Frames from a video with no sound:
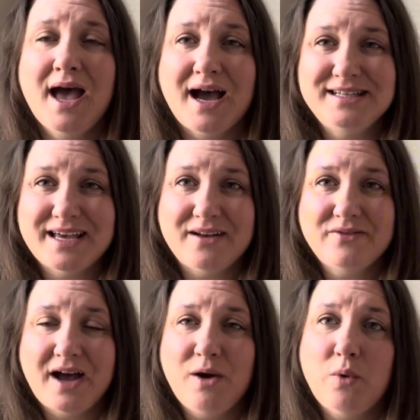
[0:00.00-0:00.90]

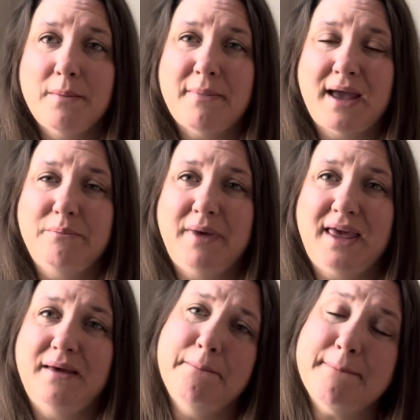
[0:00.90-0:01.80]
identify what might
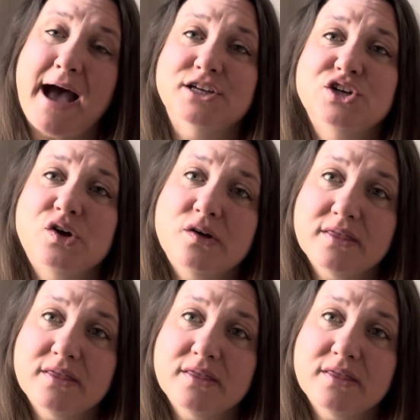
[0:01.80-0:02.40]
be magical